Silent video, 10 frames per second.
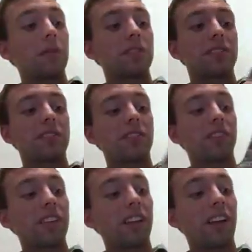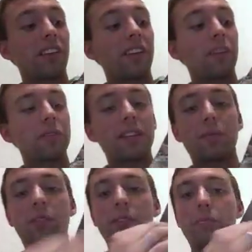I was really glad that it was
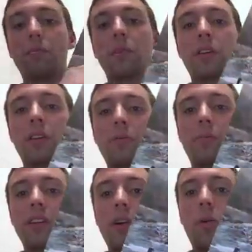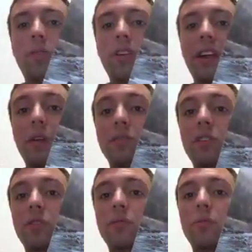able to bleed over and that it was
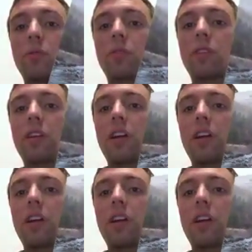so smooth,